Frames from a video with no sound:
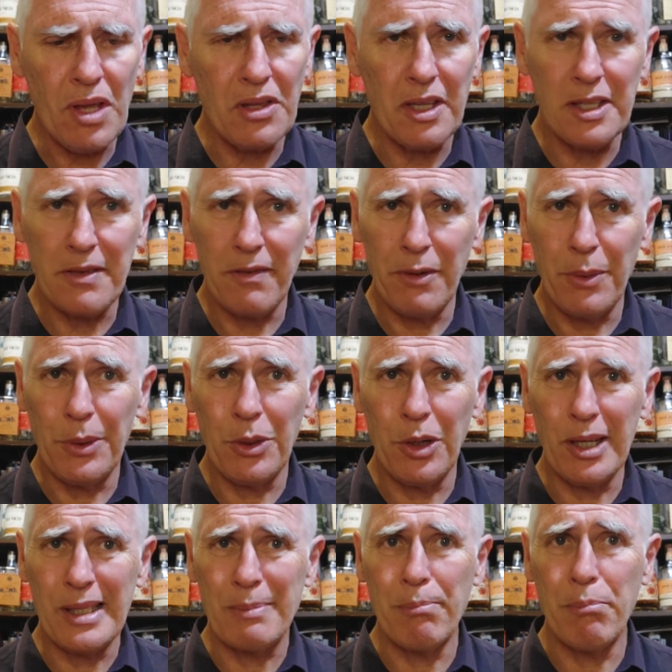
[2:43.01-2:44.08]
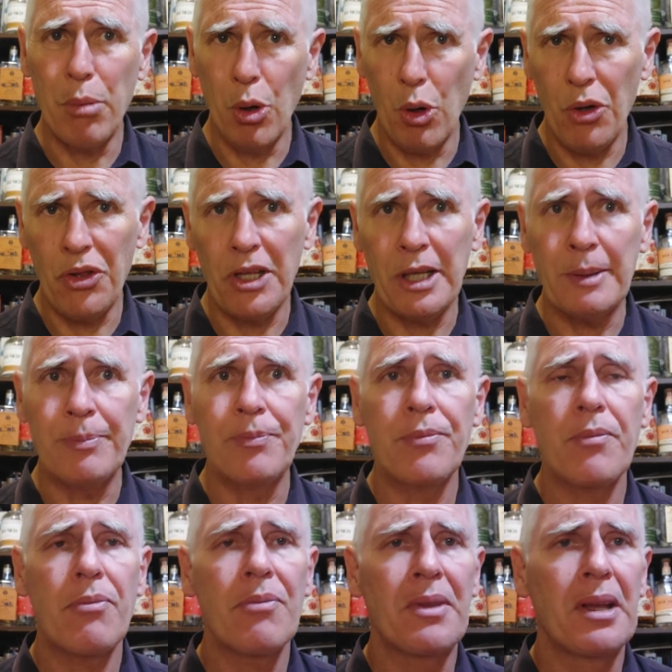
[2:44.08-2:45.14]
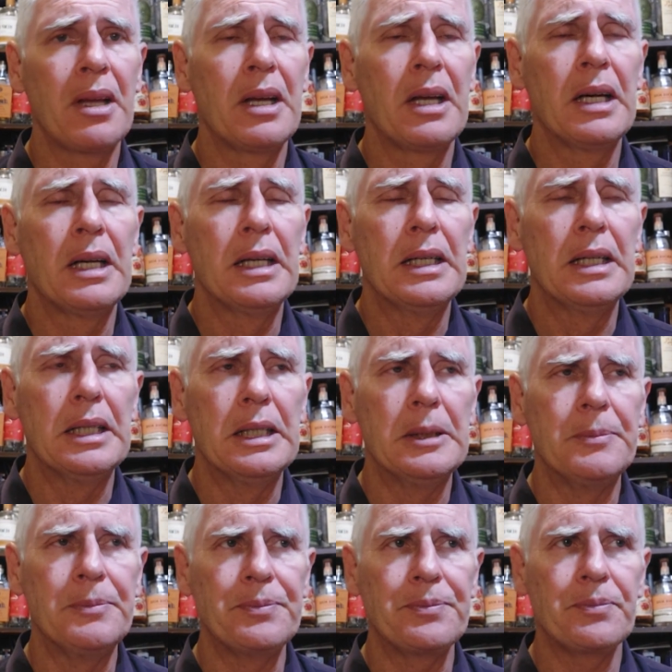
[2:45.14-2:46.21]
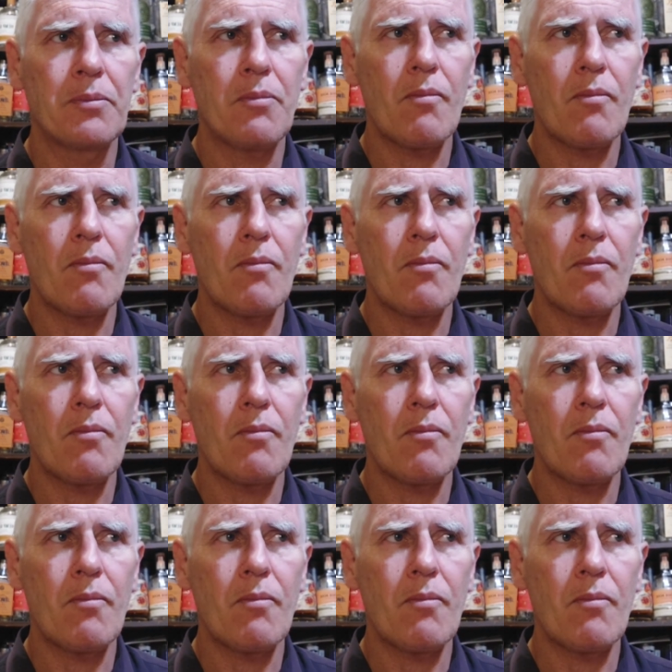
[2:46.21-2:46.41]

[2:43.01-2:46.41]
There's a very nice burn there. Um,